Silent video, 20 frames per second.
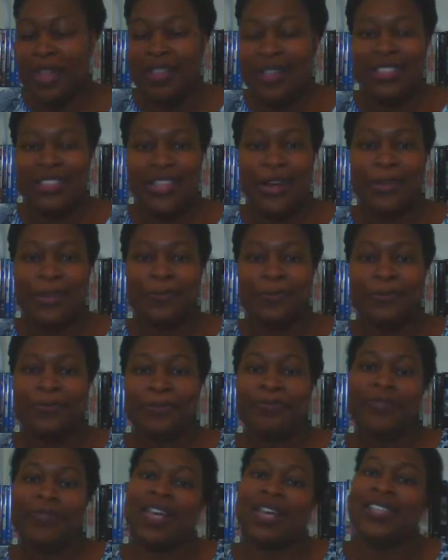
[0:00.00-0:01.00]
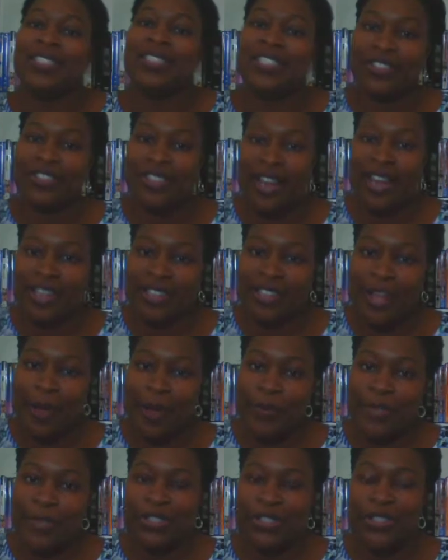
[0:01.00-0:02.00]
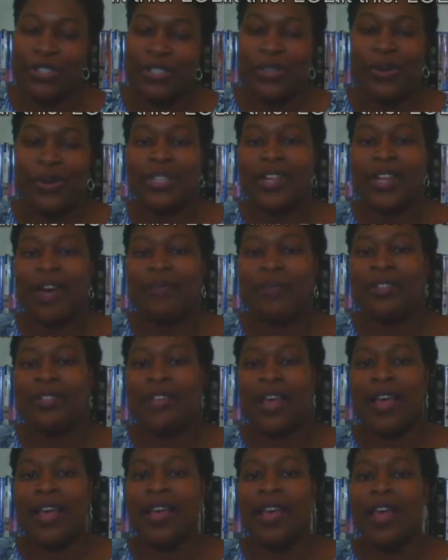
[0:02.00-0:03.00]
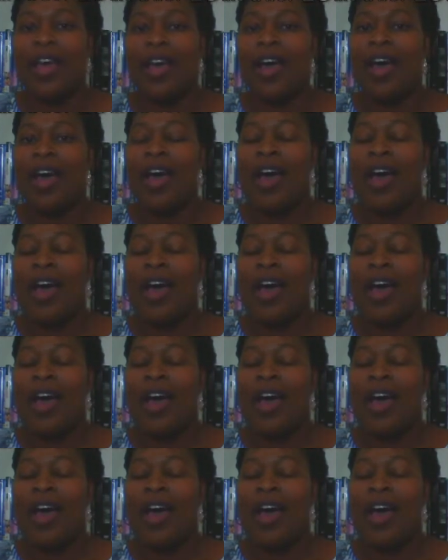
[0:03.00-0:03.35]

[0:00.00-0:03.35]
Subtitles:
So, until next time, this is Toi Thomas saying,